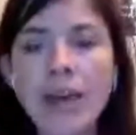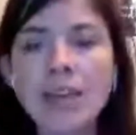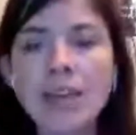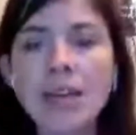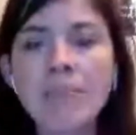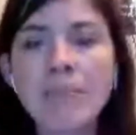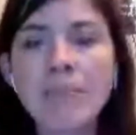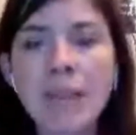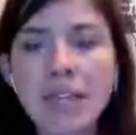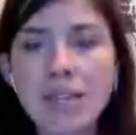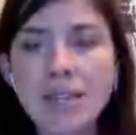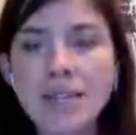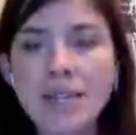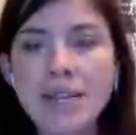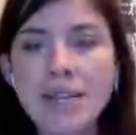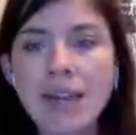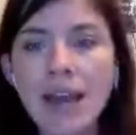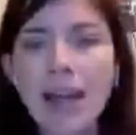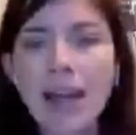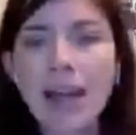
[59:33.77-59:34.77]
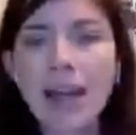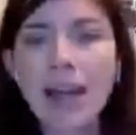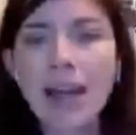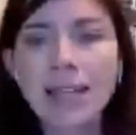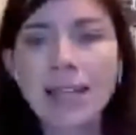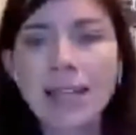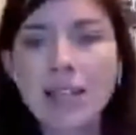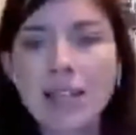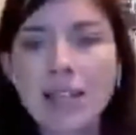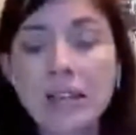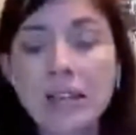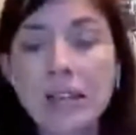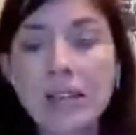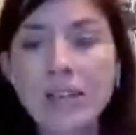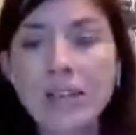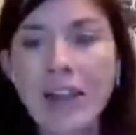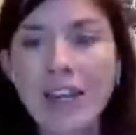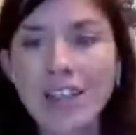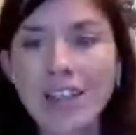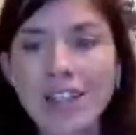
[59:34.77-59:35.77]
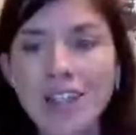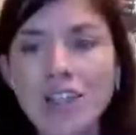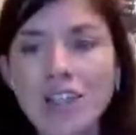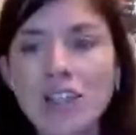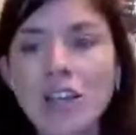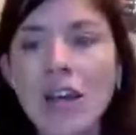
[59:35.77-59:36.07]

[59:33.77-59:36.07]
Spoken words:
immense dialectical advantage